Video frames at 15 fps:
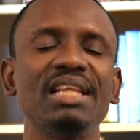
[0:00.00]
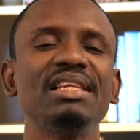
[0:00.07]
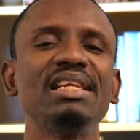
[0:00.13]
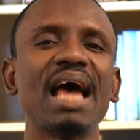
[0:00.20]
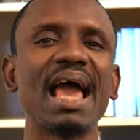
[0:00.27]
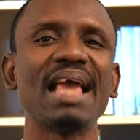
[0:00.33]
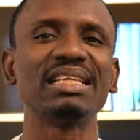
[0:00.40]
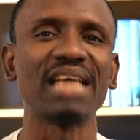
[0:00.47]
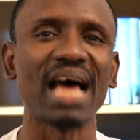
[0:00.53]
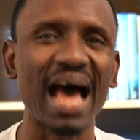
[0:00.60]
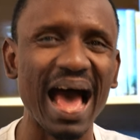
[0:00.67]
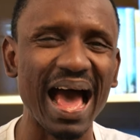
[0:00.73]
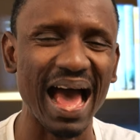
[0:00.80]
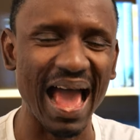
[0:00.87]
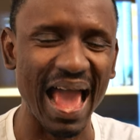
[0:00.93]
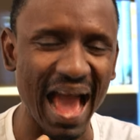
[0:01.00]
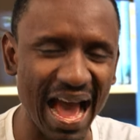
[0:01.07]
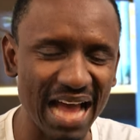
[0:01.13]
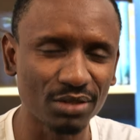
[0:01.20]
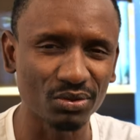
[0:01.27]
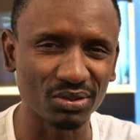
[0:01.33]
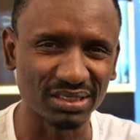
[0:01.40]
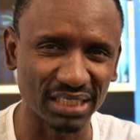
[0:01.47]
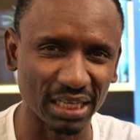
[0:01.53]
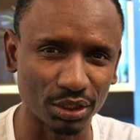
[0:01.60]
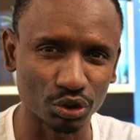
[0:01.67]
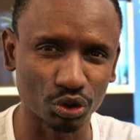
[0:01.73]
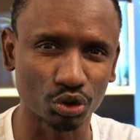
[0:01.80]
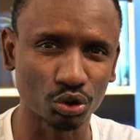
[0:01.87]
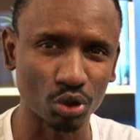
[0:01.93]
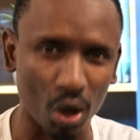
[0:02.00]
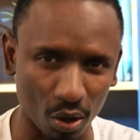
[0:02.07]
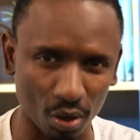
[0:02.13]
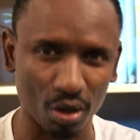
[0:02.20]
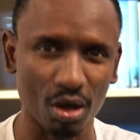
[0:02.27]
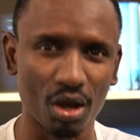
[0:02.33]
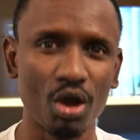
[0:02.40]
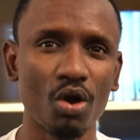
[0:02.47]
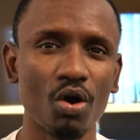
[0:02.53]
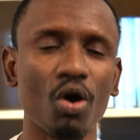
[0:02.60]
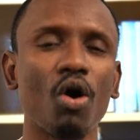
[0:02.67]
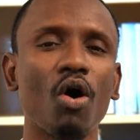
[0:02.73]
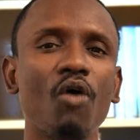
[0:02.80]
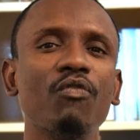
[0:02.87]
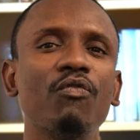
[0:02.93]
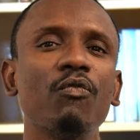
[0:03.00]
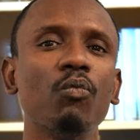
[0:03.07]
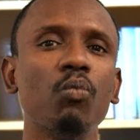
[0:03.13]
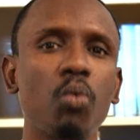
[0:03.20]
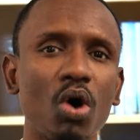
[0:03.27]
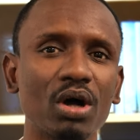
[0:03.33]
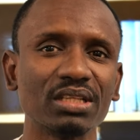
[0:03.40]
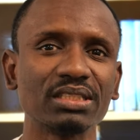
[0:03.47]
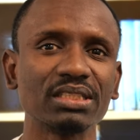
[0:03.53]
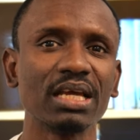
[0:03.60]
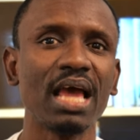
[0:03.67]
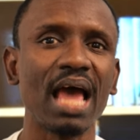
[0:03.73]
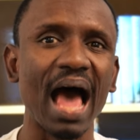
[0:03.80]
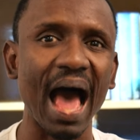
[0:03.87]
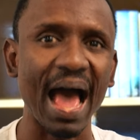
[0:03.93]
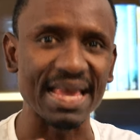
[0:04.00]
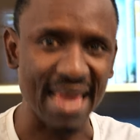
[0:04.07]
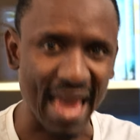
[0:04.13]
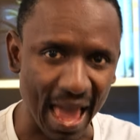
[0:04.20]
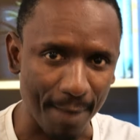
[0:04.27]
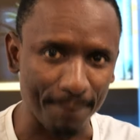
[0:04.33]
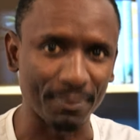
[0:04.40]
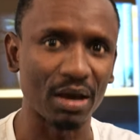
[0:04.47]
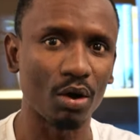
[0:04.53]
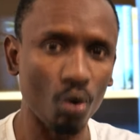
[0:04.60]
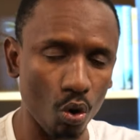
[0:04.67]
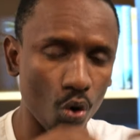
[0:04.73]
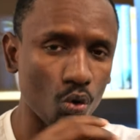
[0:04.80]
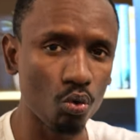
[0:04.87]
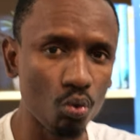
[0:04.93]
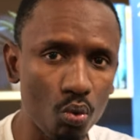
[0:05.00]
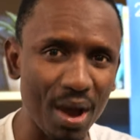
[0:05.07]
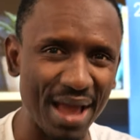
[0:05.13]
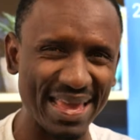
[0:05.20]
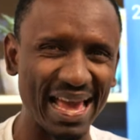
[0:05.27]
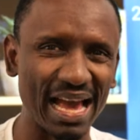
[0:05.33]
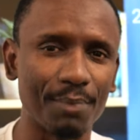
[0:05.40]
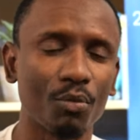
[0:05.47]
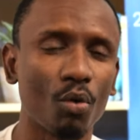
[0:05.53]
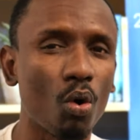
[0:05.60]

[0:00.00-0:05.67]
I had to take stock of what I am, or who I am,